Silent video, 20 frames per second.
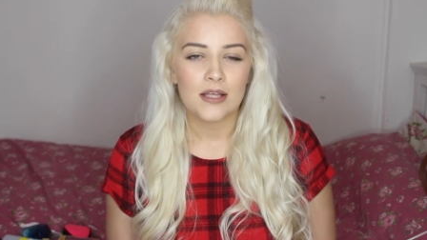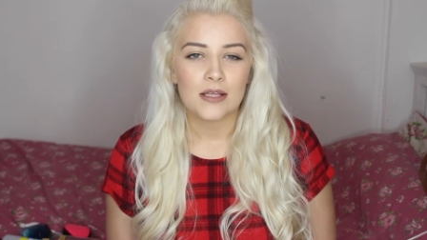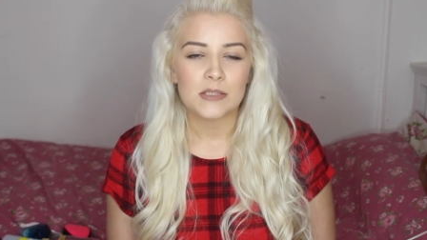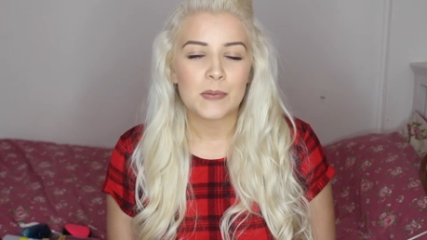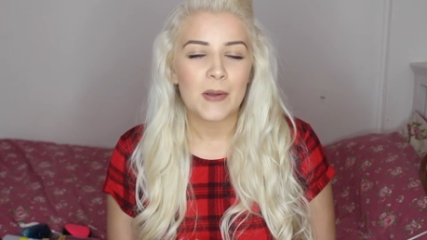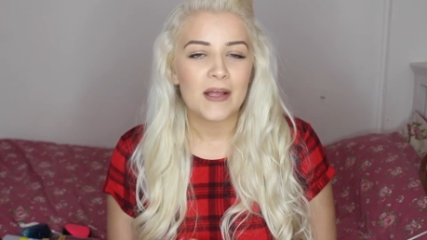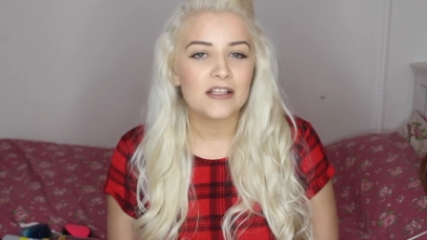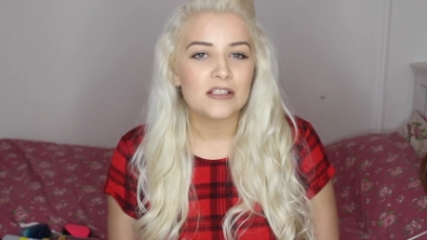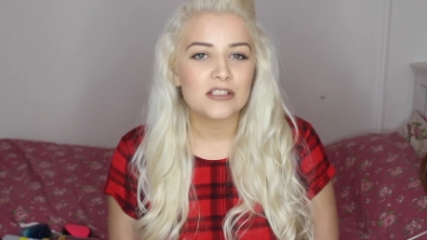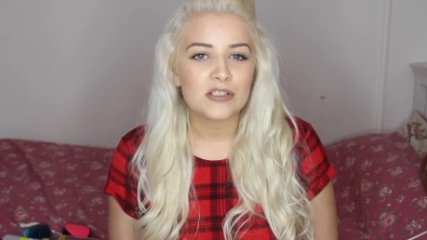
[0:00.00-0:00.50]

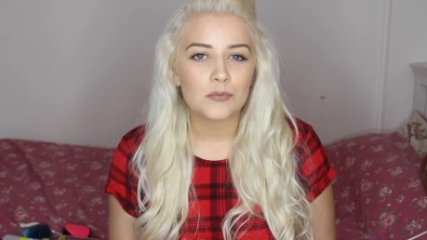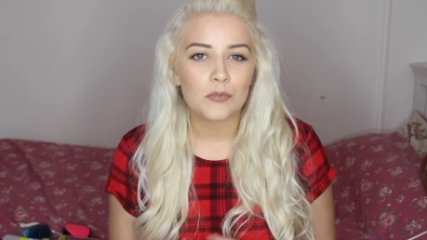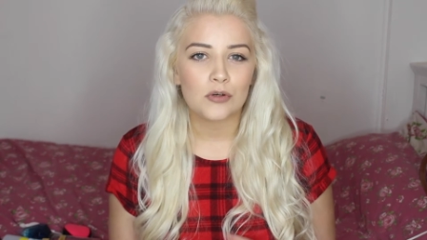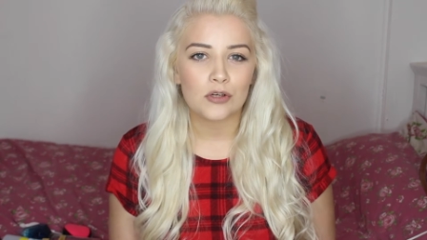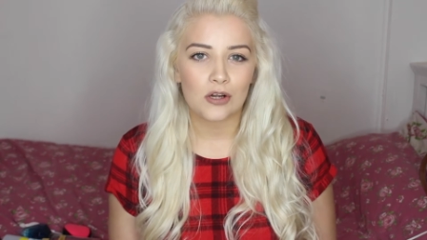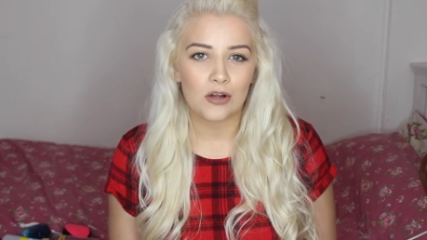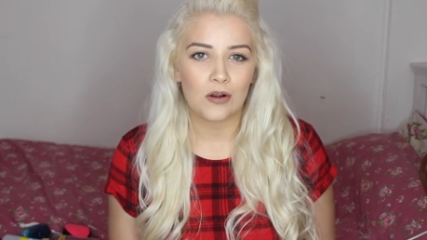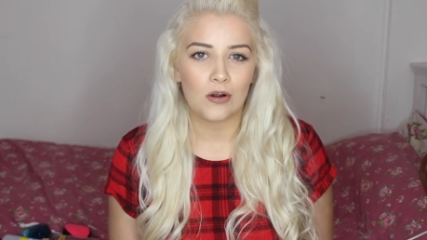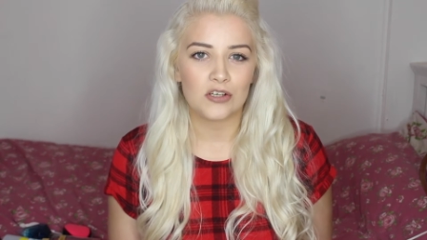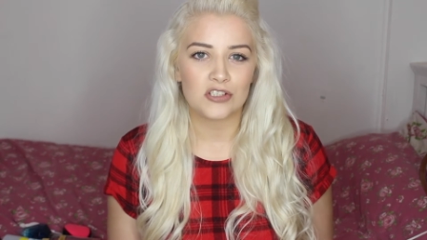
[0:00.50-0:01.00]
depending what
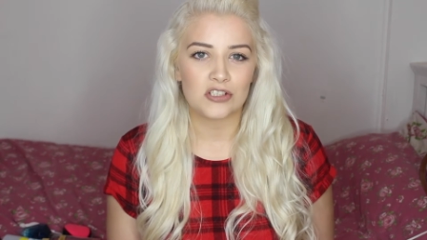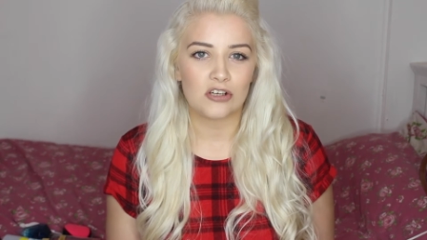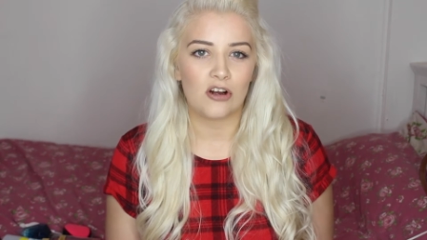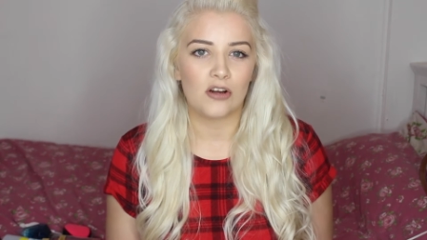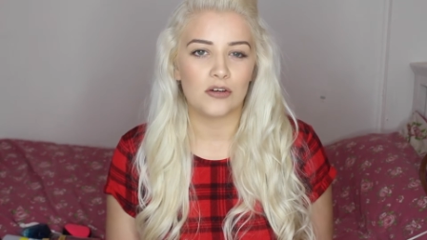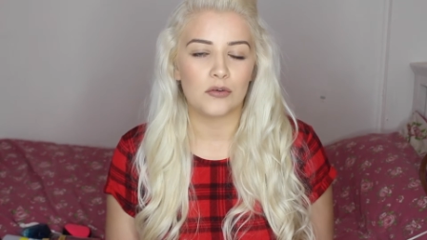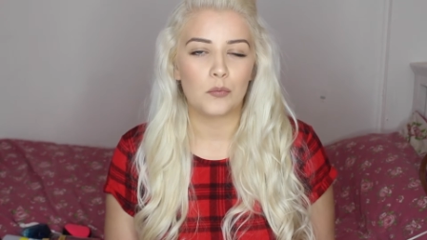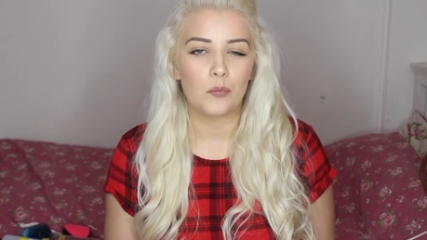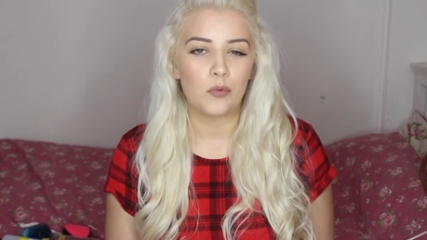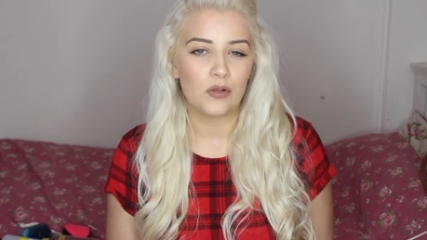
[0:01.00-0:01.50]
course you're
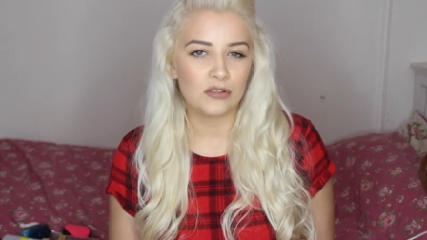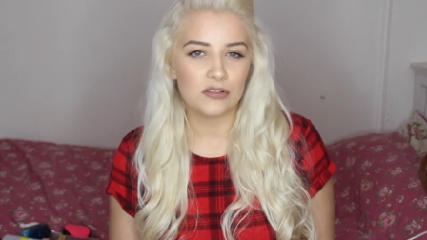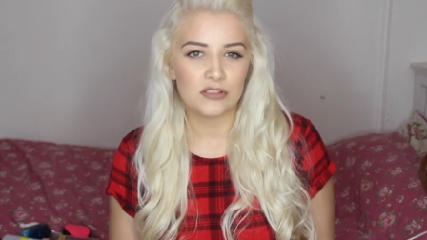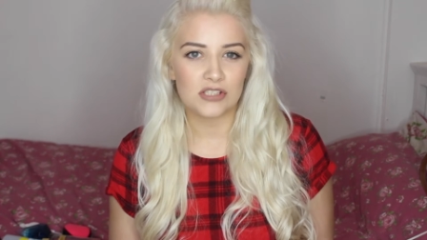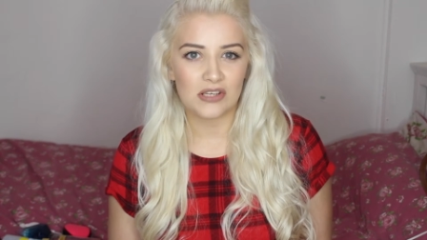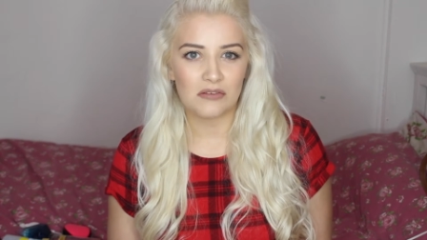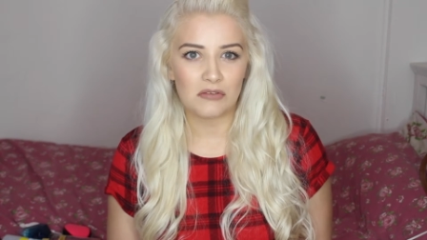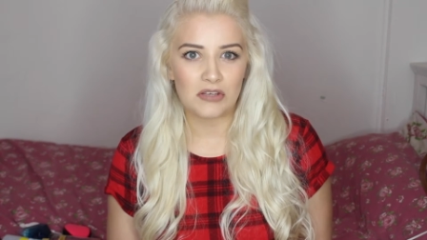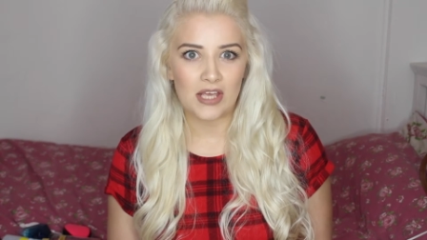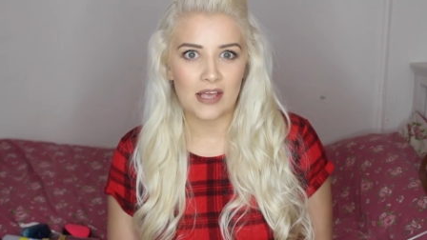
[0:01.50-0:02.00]
on, will
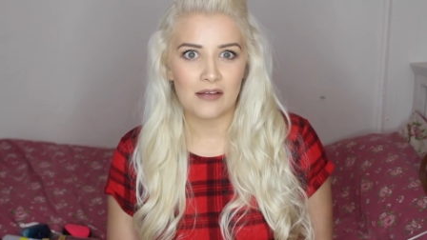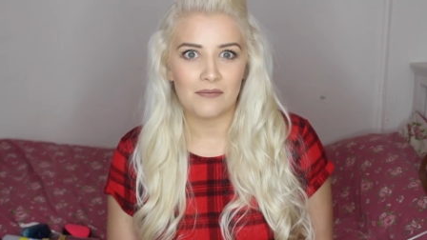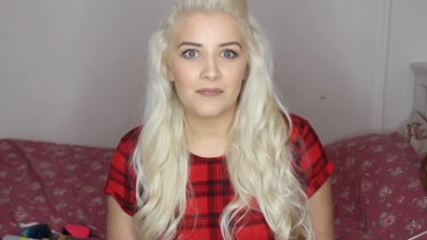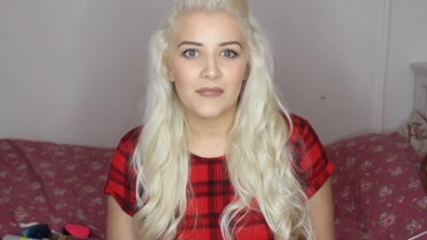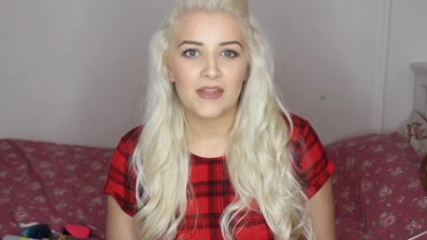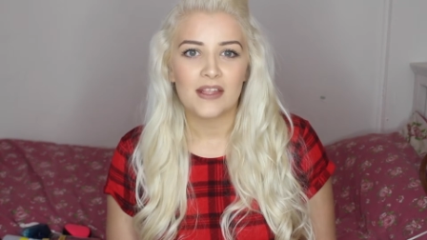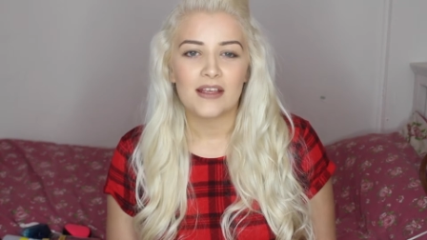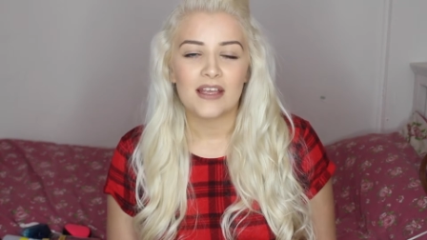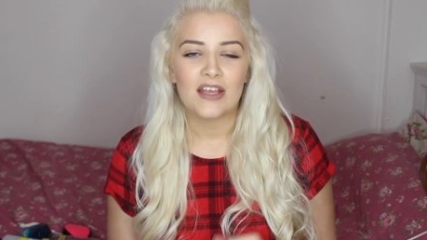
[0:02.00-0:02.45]
do you.